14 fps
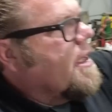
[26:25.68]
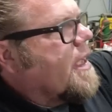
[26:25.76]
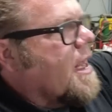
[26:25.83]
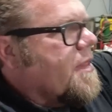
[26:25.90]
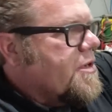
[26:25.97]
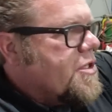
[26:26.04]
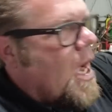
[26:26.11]

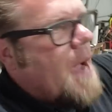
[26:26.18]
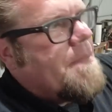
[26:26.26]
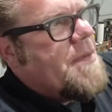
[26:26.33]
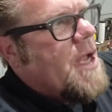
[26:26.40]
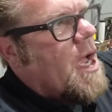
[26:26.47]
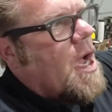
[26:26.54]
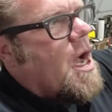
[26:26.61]
getting the
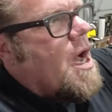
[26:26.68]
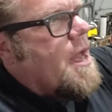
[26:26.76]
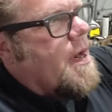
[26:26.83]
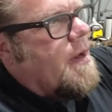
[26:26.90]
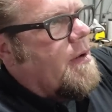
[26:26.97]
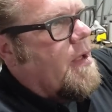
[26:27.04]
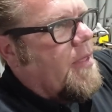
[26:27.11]
top done,
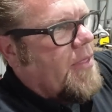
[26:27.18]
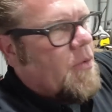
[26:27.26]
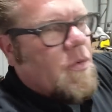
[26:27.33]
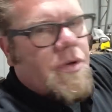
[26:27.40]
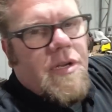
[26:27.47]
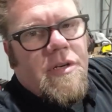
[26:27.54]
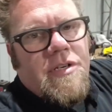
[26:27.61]
and I think
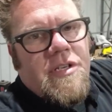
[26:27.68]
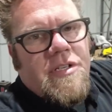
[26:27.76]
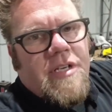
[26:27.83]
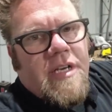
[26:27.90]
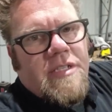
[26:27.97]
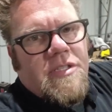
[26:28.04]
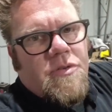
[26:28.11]
we'll d
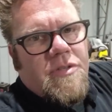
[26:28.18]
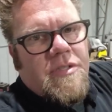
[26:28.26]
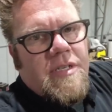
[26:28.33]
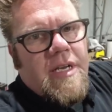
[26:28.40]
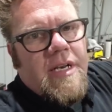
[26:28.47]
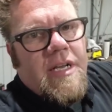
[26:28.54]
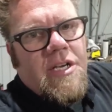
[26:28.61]
discuss those
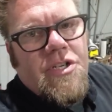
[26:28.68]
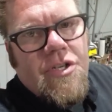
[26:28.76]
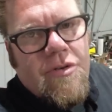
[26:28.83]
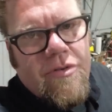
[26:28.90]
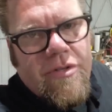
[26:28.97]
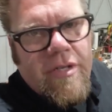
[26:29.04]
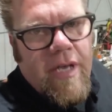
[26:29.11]
seat
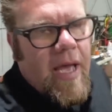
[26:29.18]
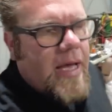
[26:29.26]
issues